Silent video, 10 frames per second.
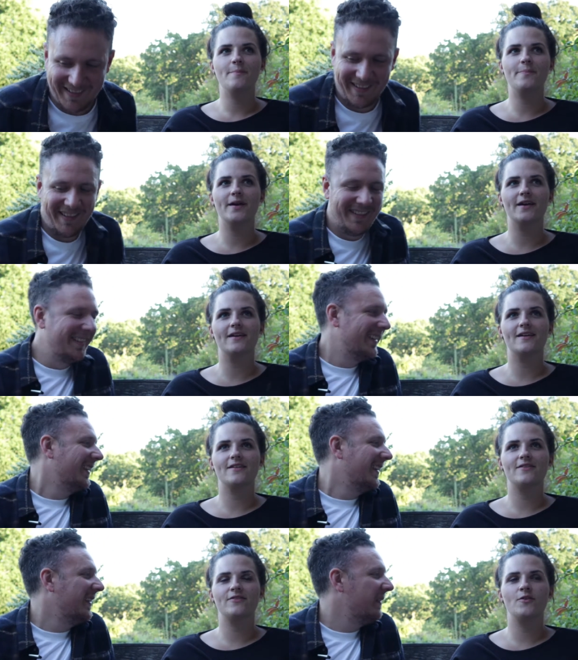Speaker 1: but
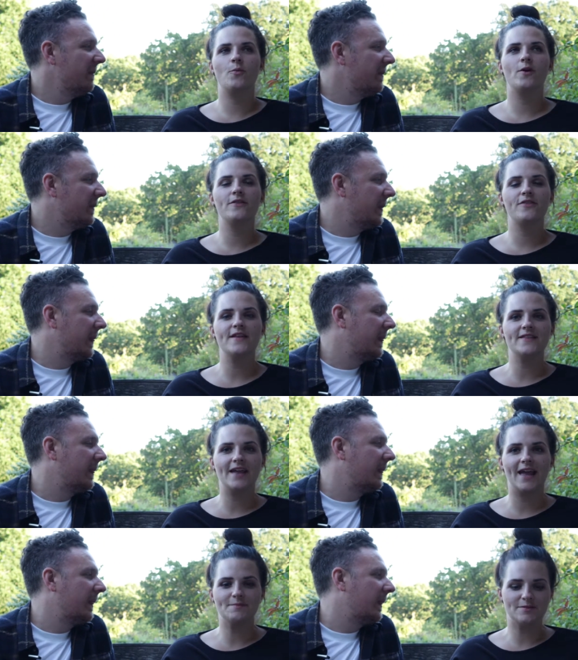the one thing that
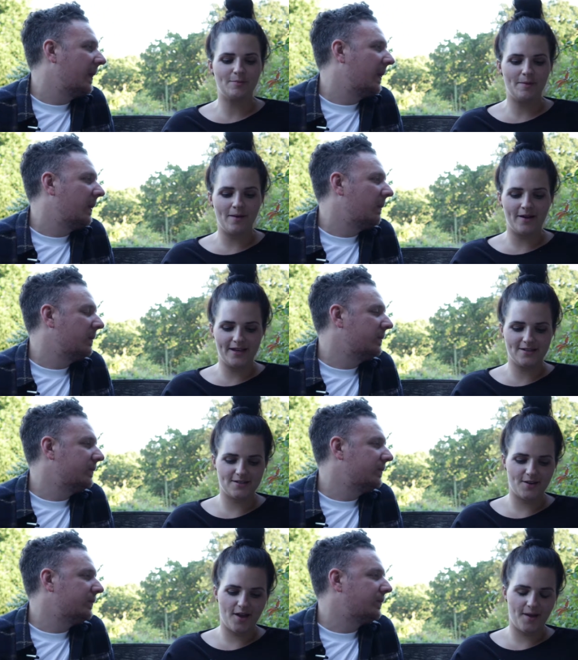came to my mind,
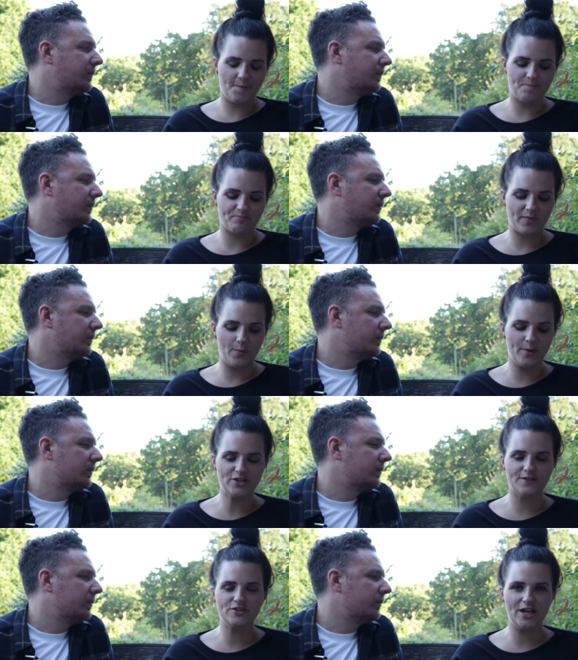um, which
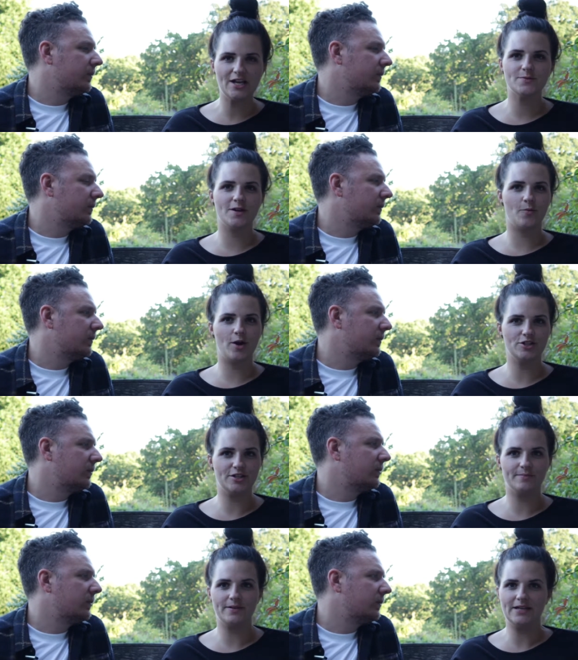I've shared with our
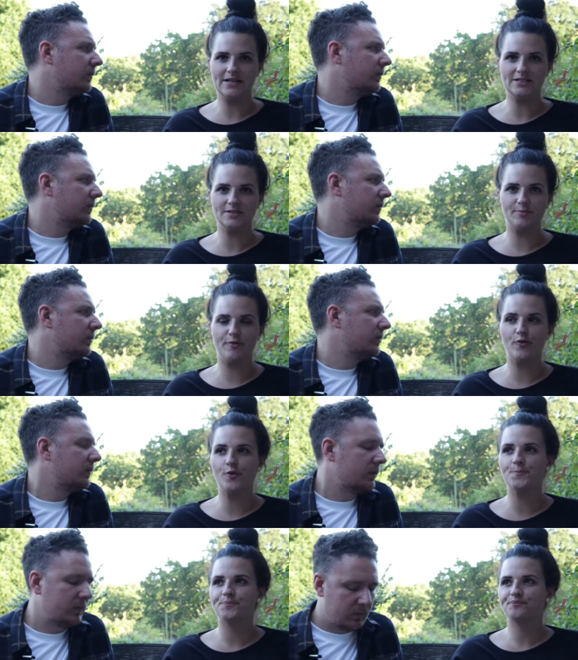worship leaders
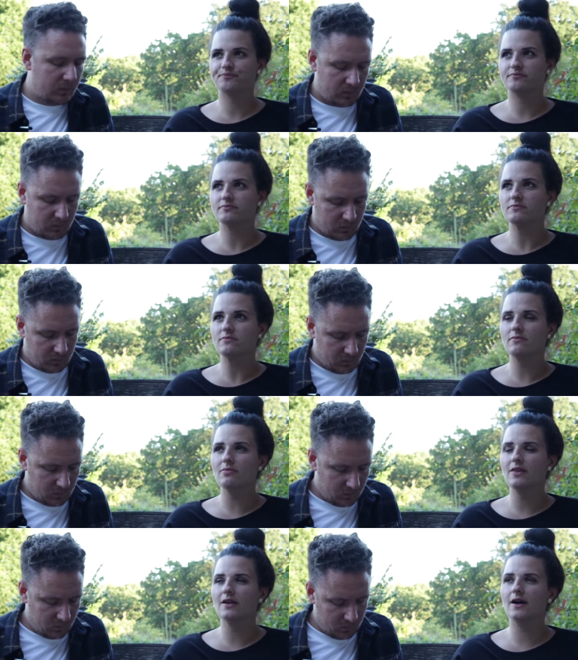before,
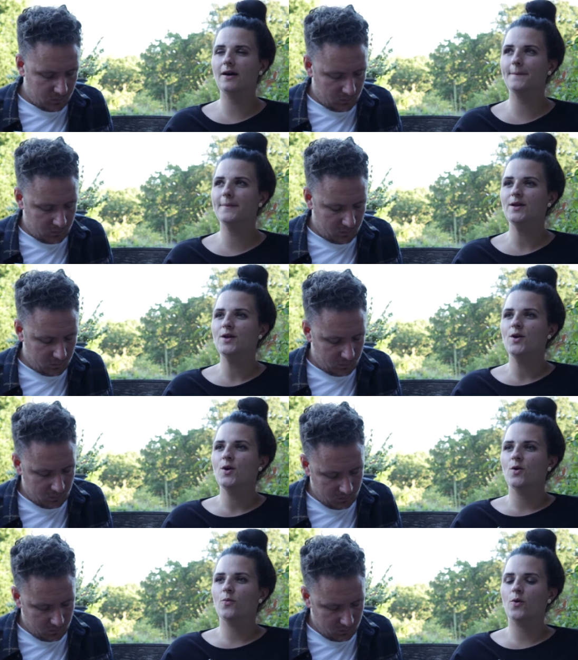um,
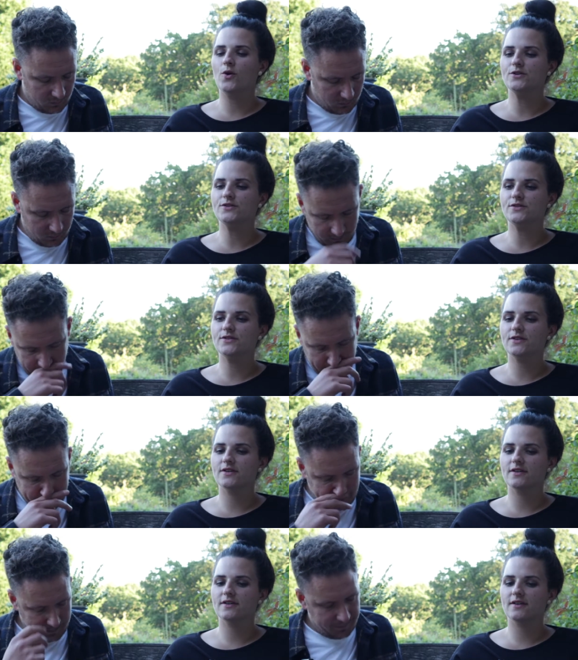was
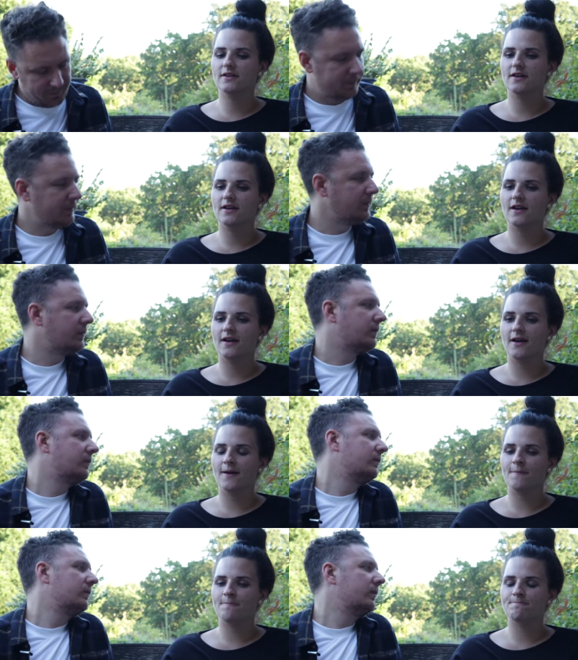
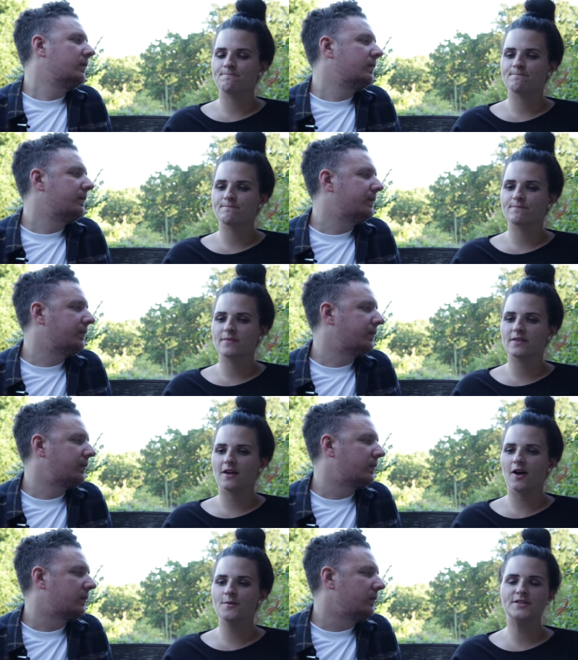um,
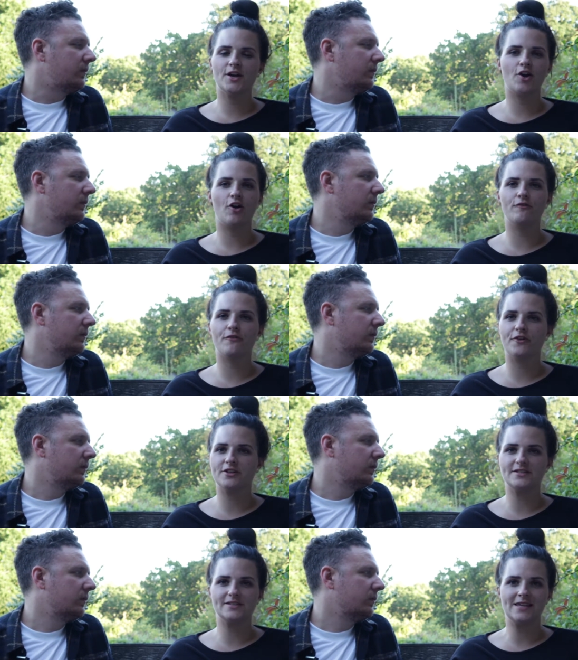I was at a conference